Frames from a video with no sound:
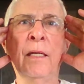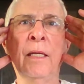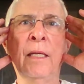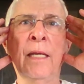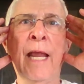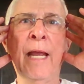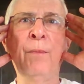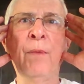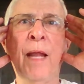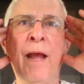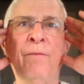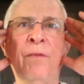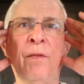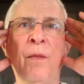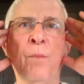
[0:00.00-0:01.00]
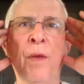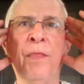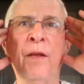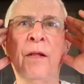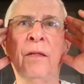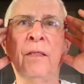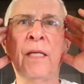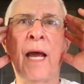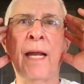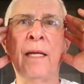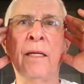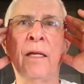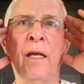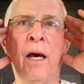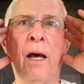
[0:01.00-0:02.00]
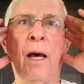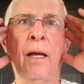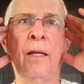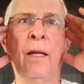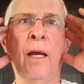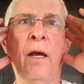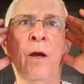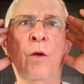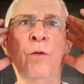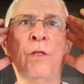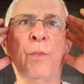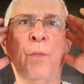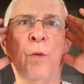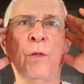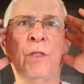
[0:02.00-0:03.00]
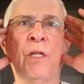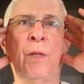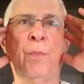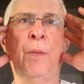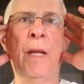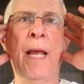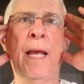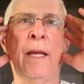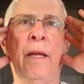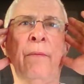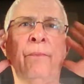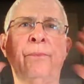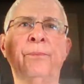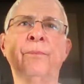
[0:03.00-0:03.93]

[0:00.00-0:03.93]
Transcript: named after the mythical Titan god who supports the planet.